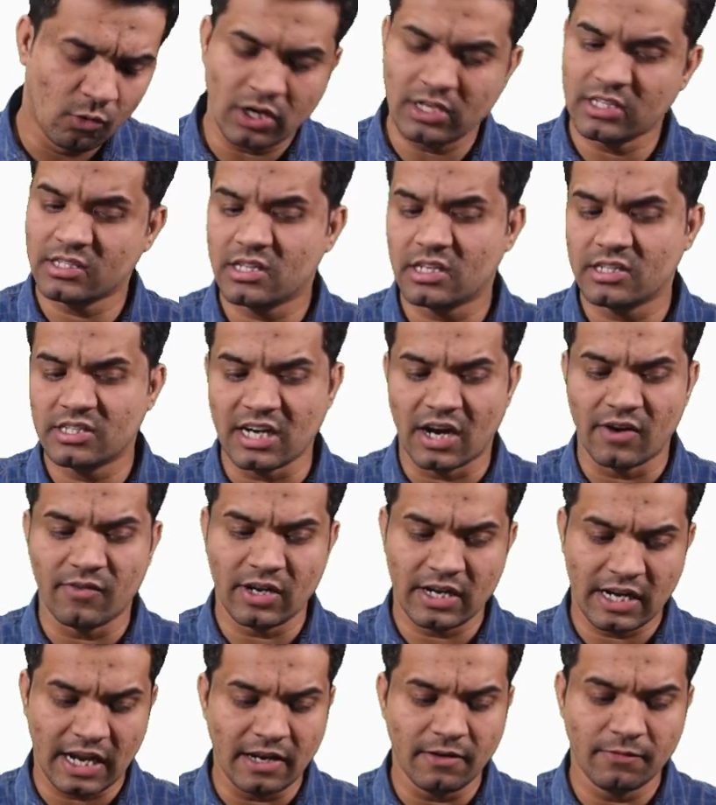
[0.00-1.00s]
What is the
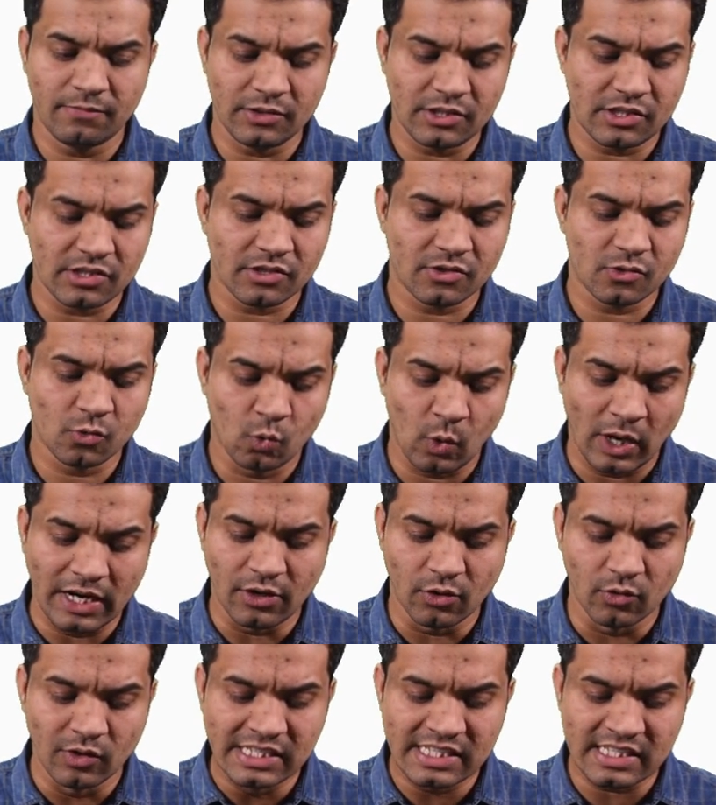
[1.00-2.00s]
Java 9 features?
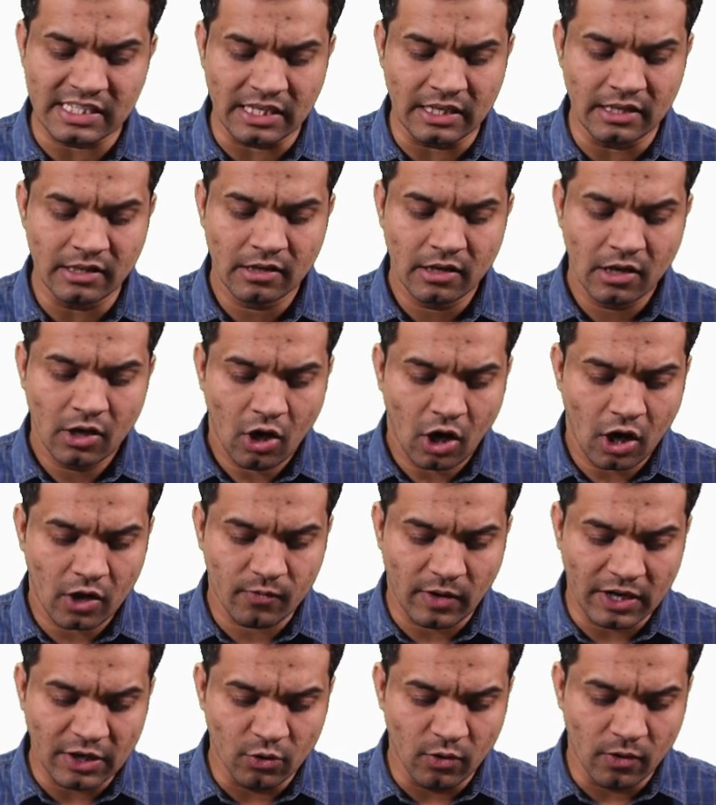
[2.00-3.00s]
One you will see,
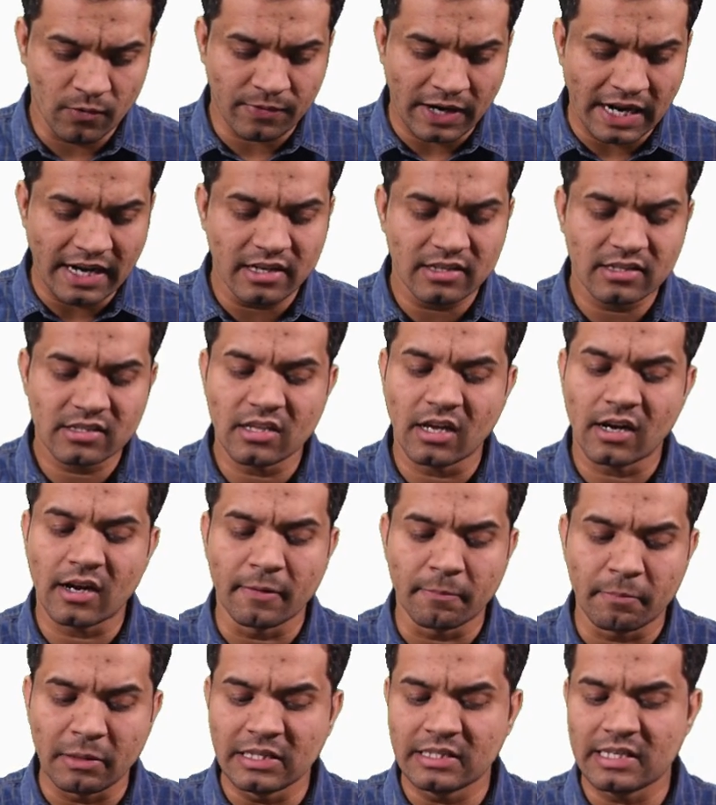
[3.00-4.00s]
or one you will find is
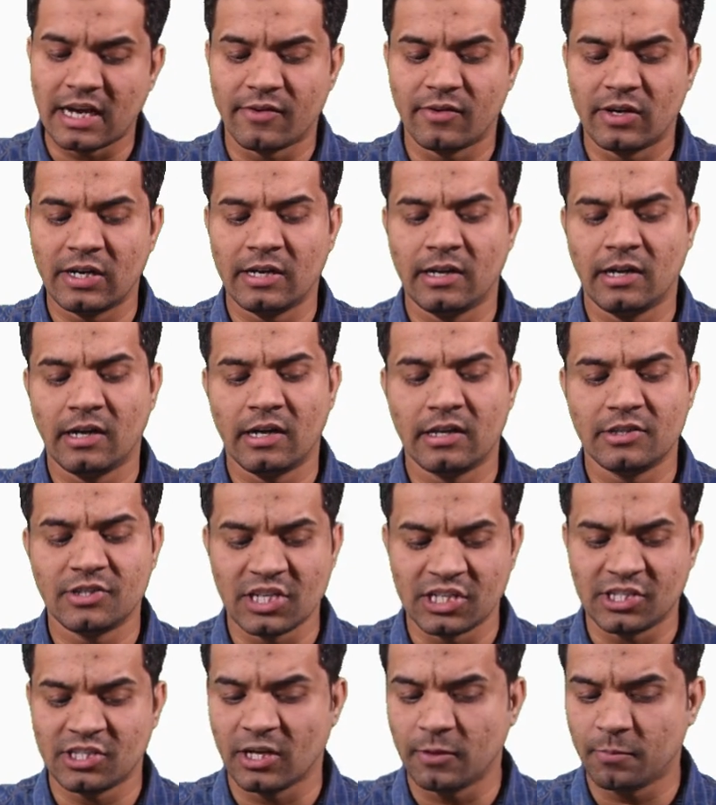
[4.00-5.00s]
the REPL
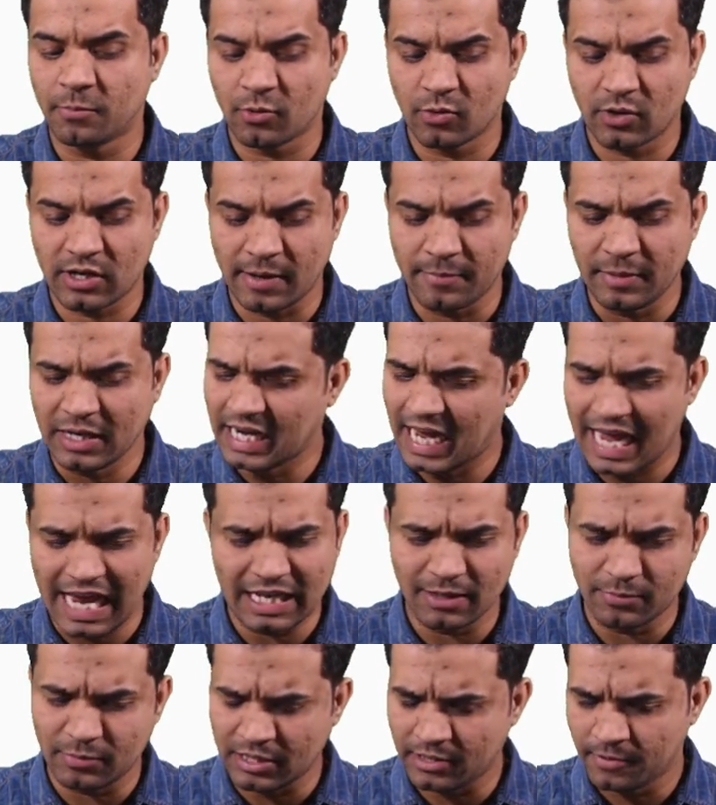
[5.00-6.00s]
Java JShell programming.
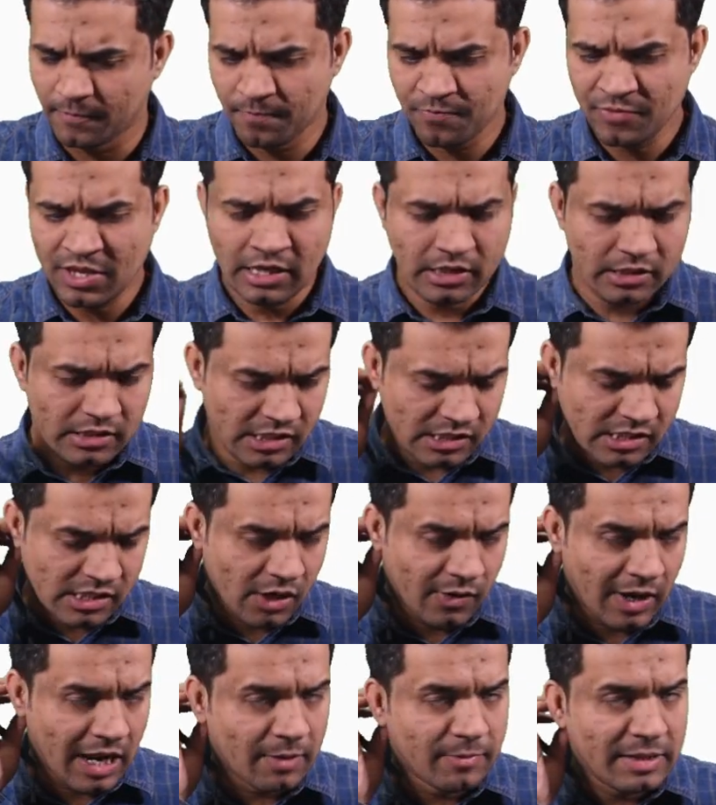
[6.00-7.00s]
I'll be
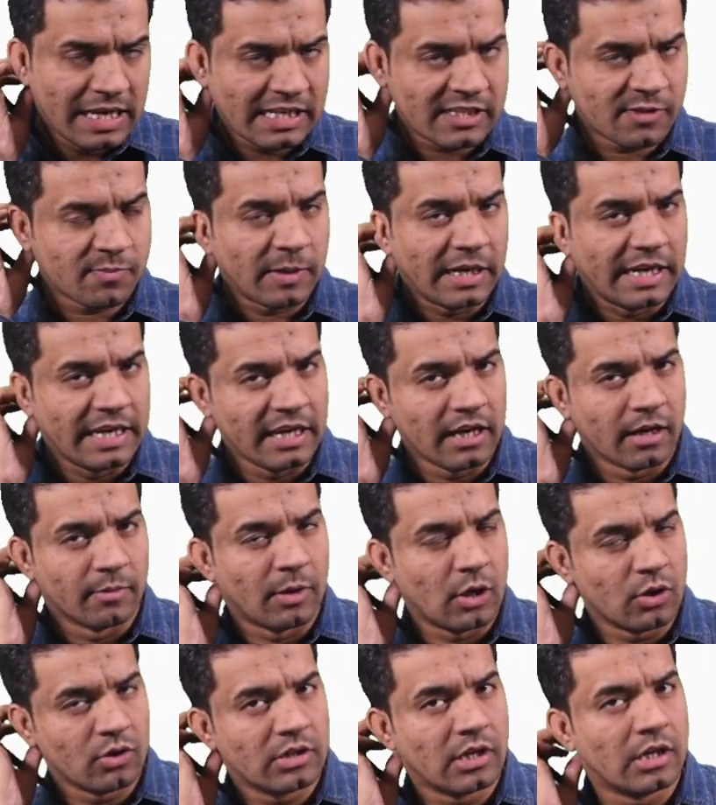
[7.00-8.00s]
explaining
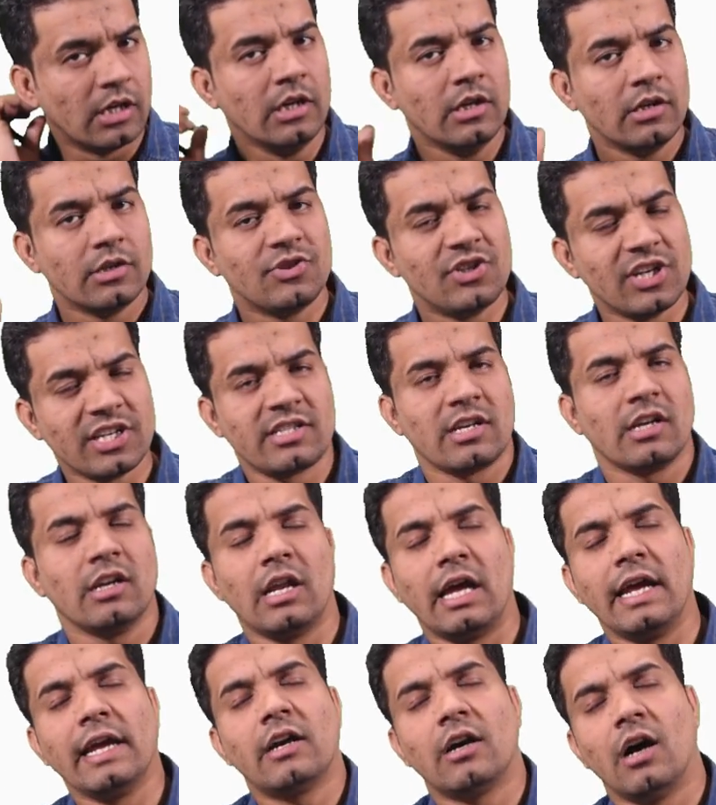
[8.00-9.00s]
about the
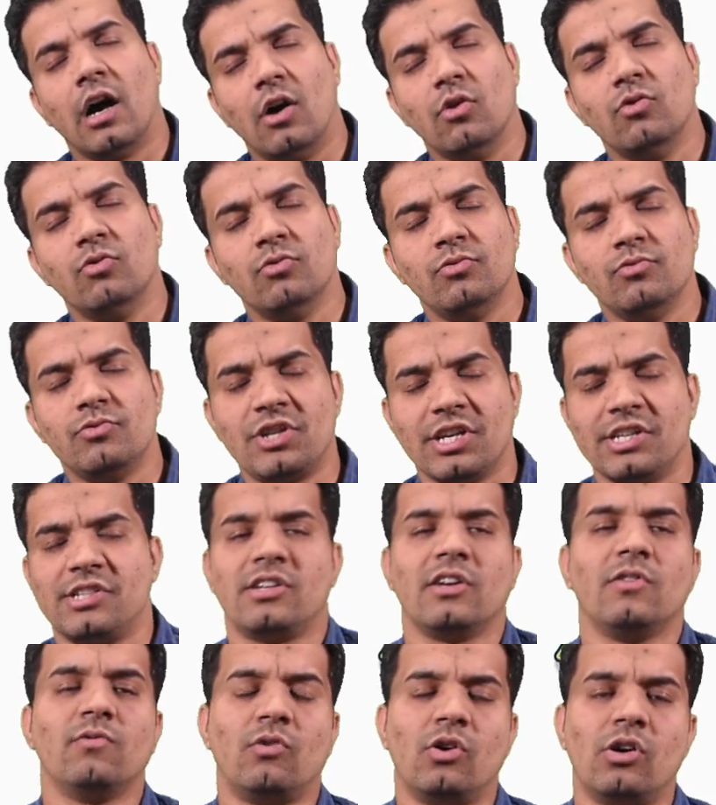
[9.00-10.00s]
JShell, like how
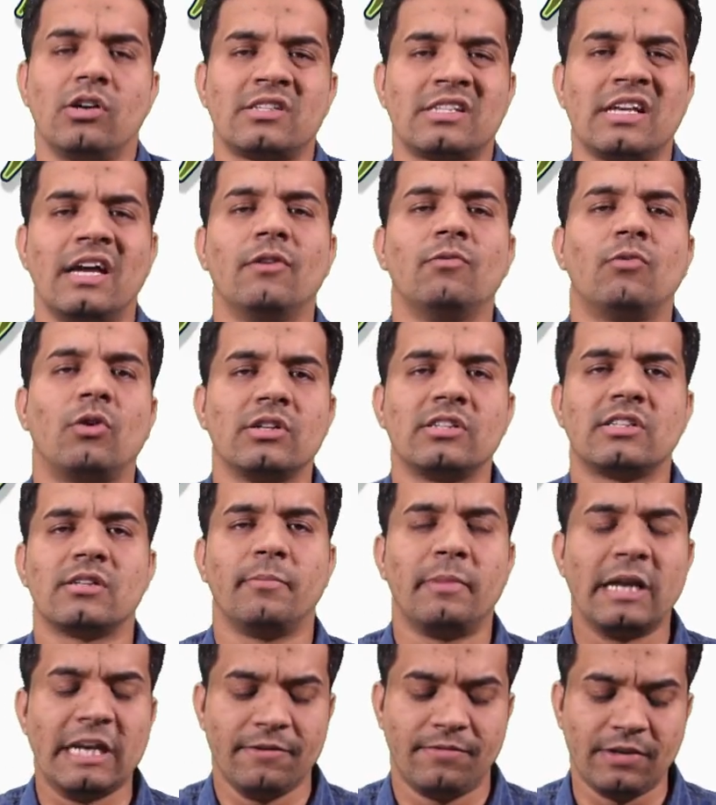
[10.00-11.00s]
JShell works and what
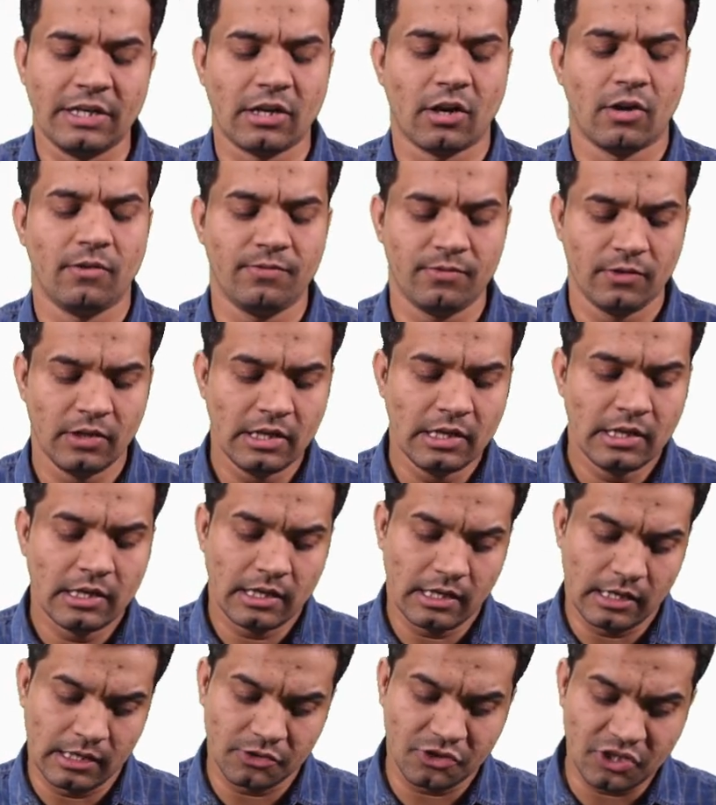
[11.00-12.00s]
is the benefit of
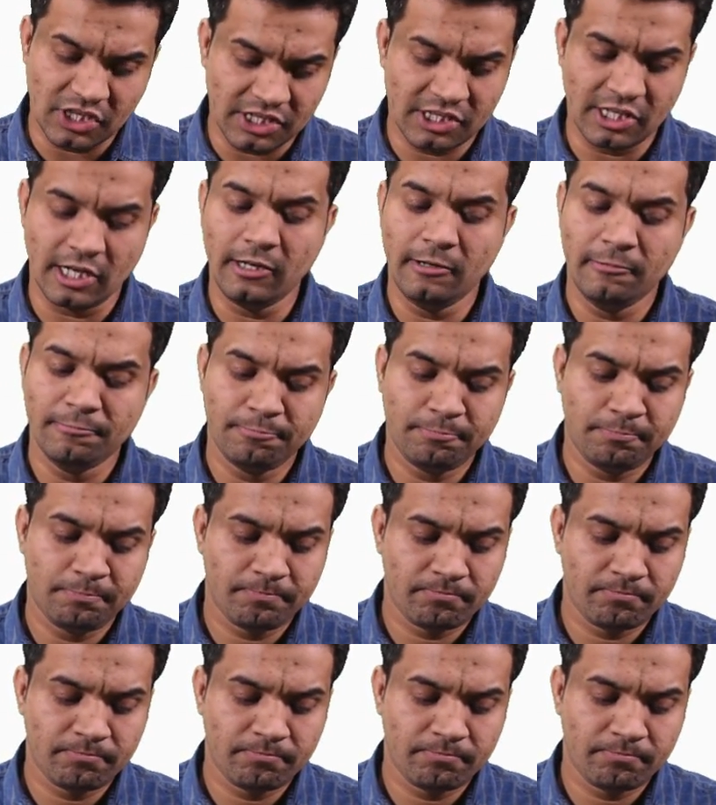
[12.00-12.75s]
JShell.